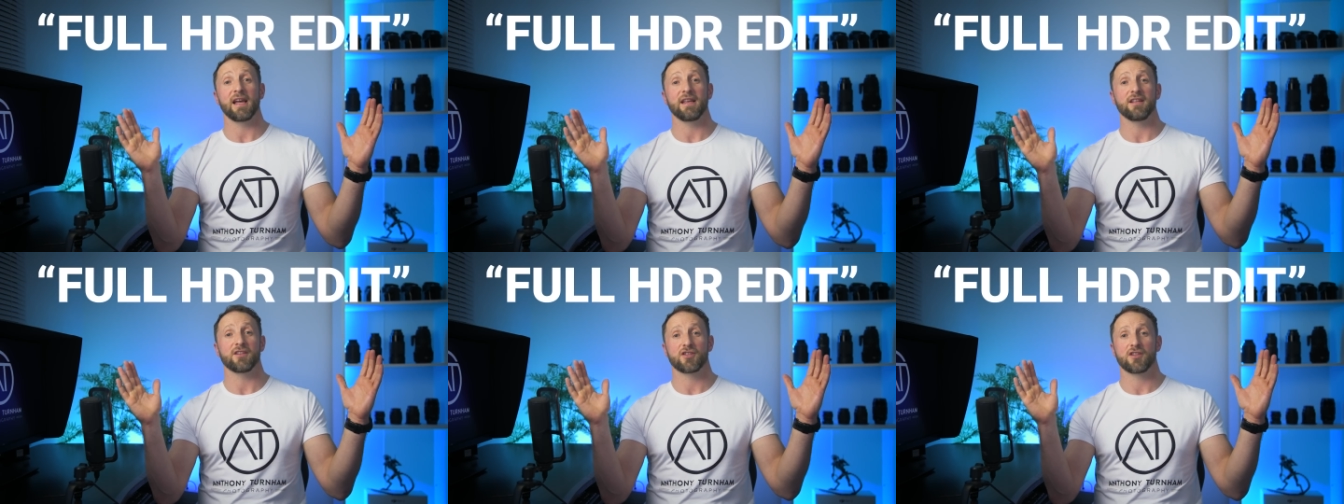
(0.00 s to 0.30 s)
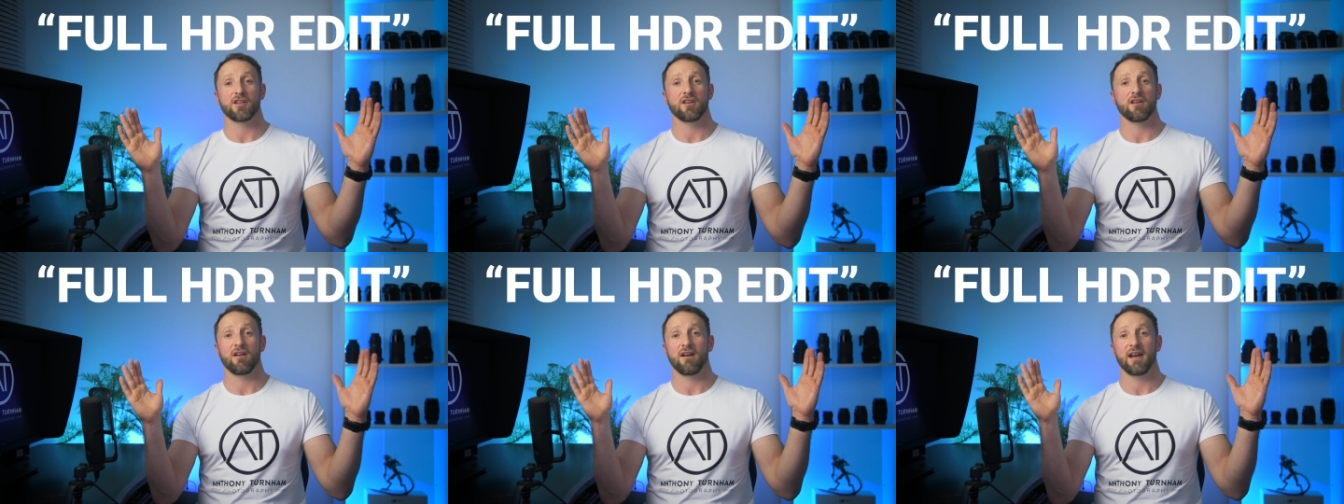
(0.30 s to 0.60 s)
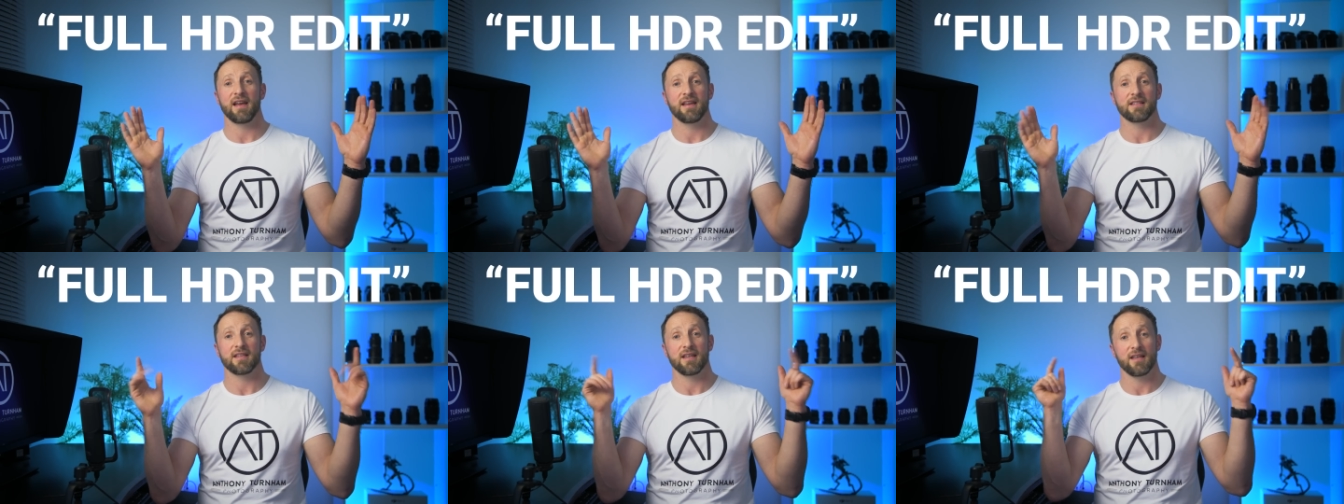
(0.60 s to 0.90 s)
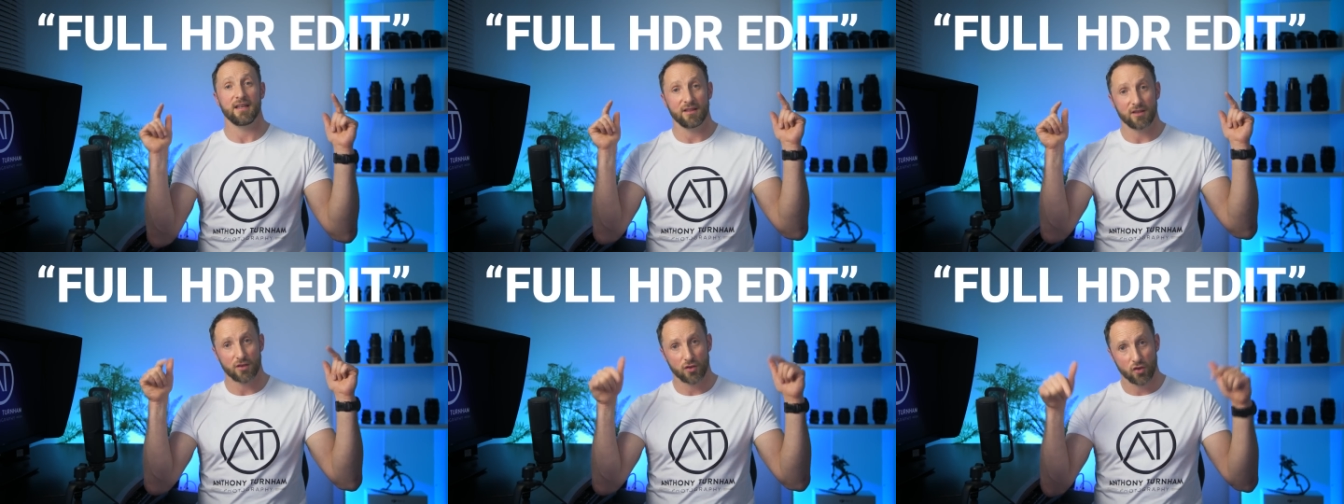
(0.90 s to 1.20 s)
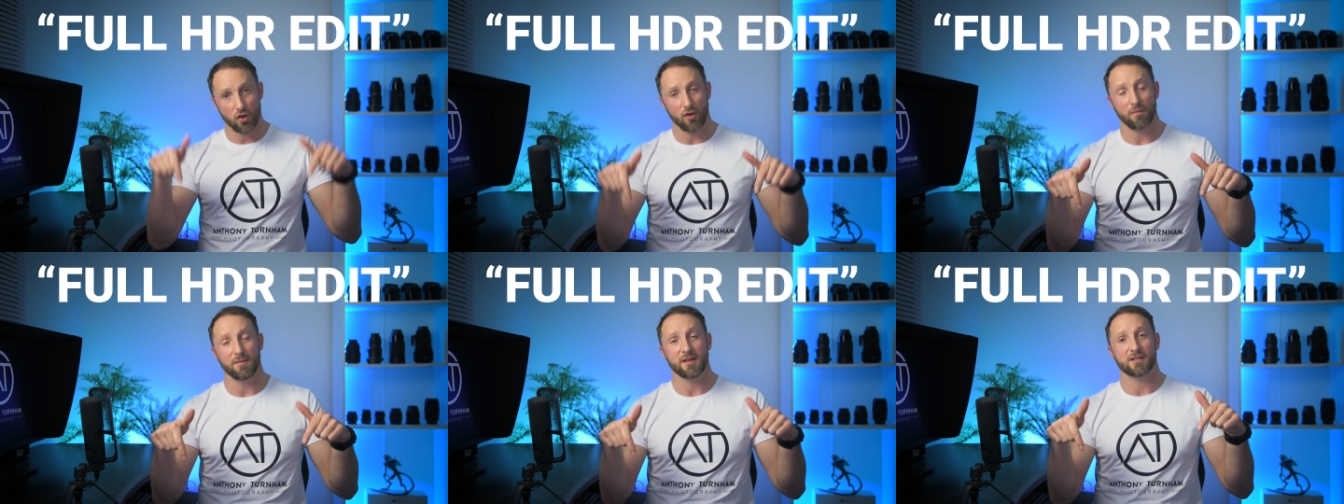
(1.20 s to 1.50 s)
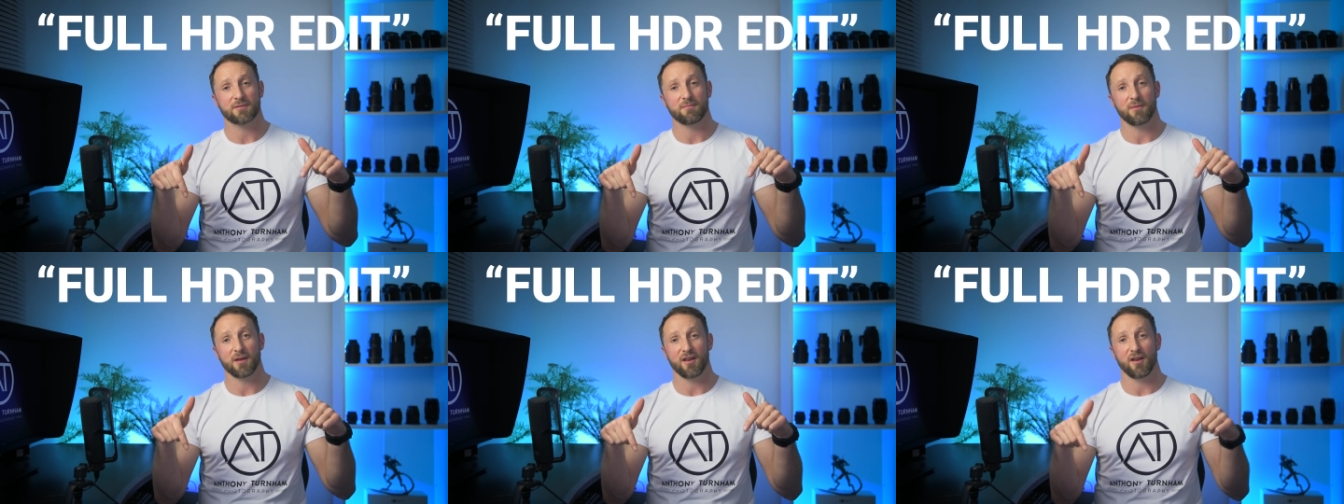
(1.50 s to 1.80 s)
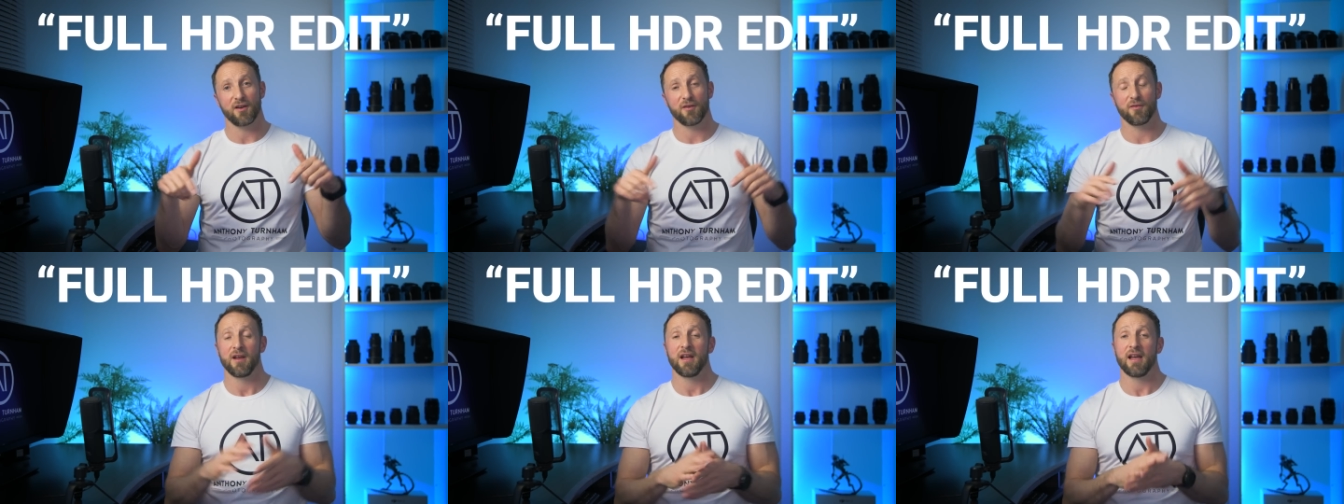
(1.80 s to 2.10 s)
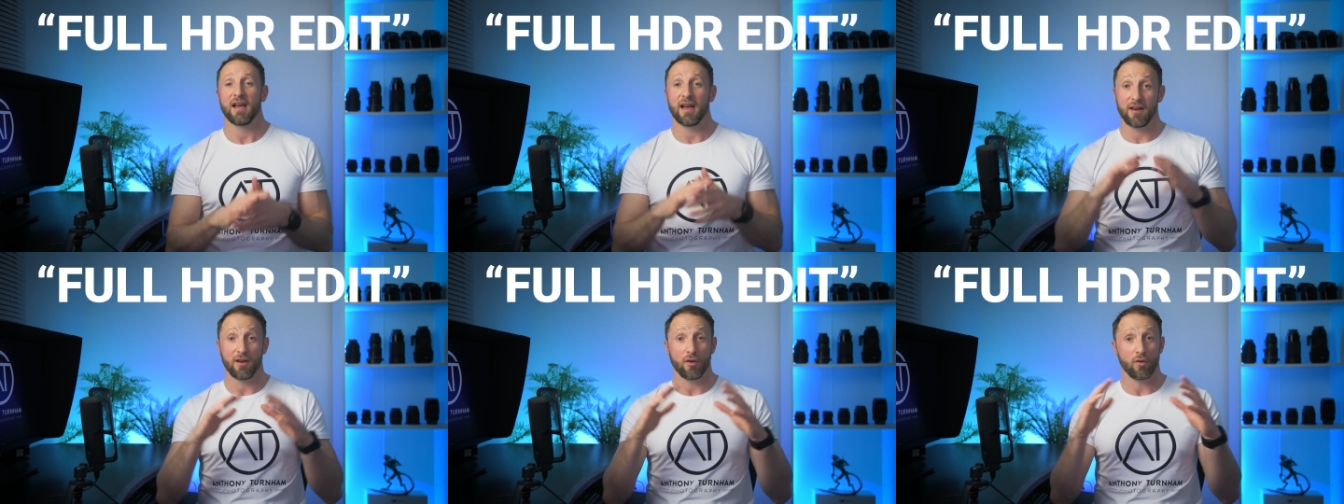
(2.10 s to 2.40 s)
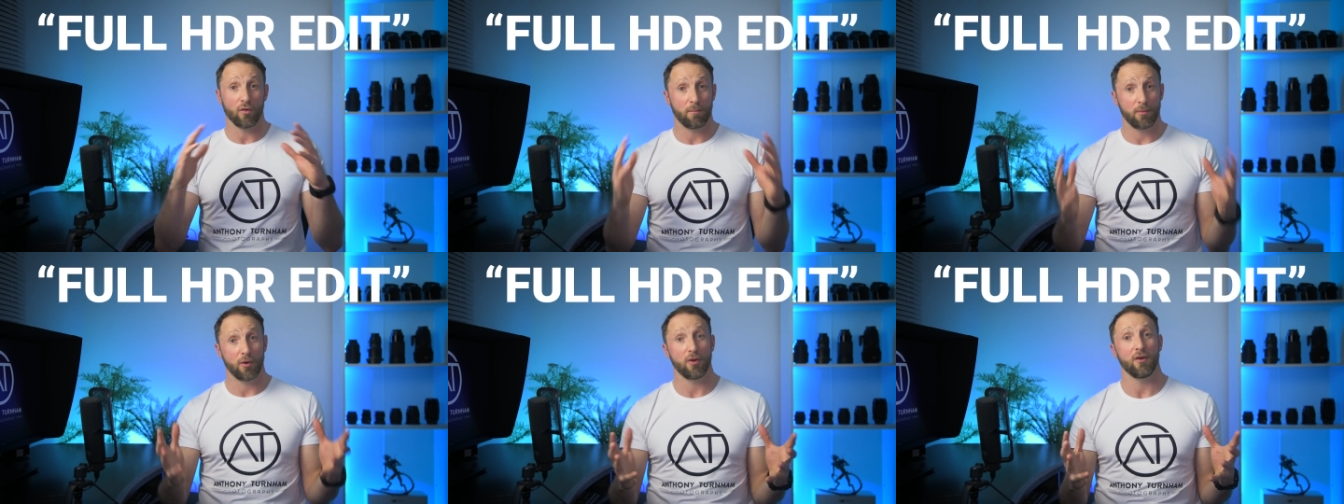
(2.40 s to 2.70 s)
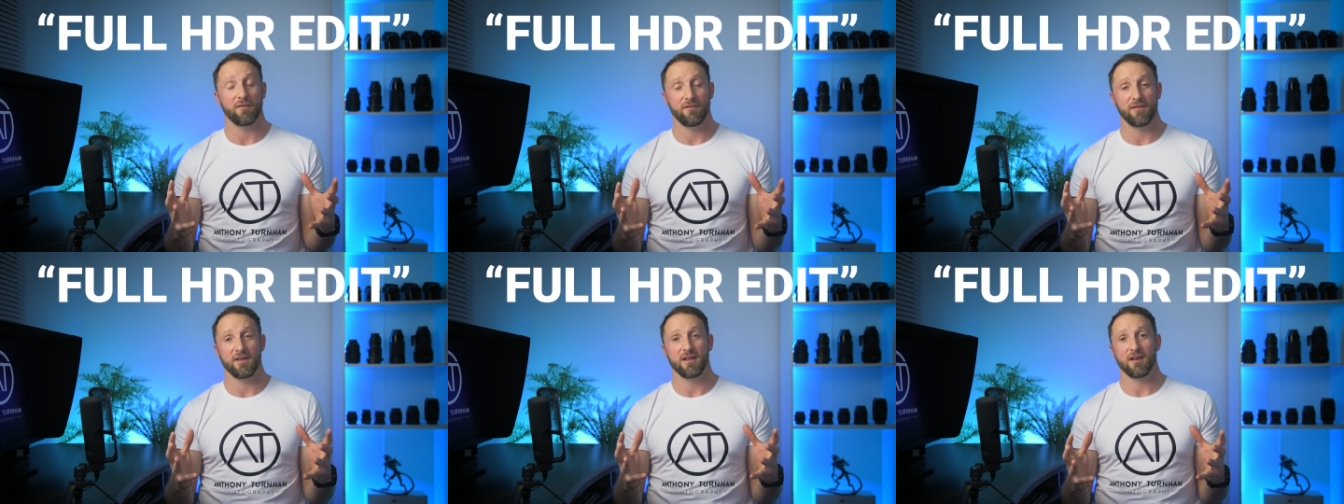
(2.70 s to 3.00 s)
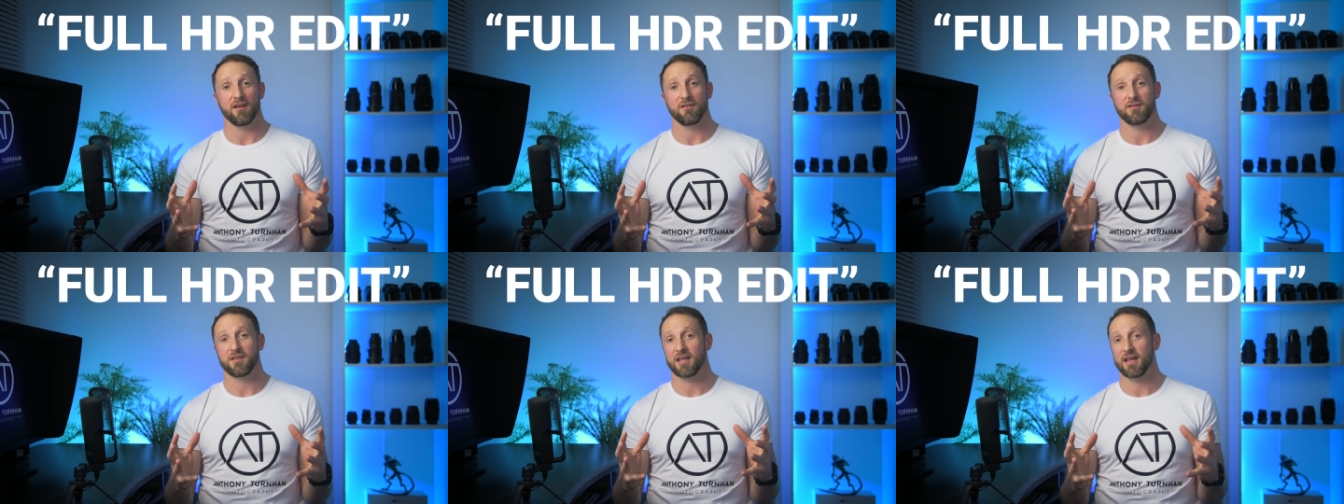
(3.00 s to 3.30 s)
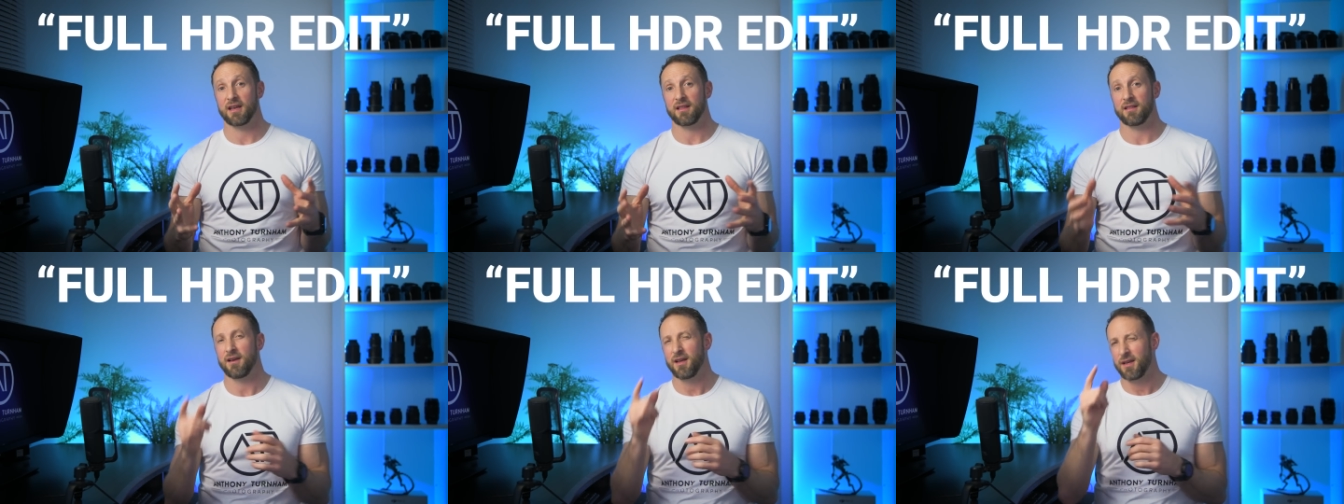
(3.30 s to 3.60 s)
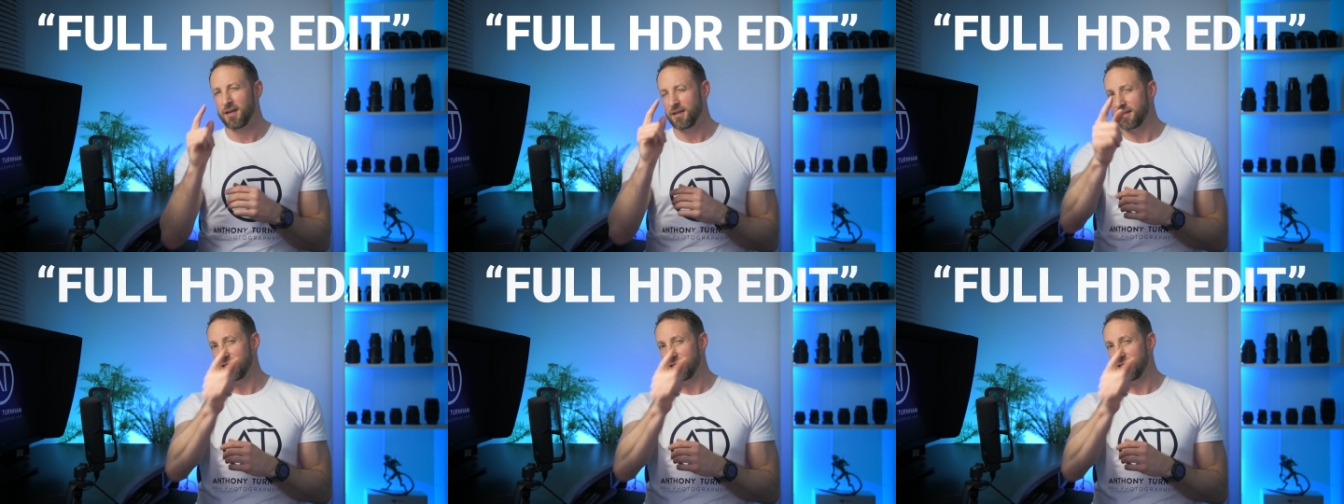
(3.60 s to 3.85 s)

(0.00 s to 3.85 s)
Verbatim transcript: HDR edit in the comments below and I will put a video together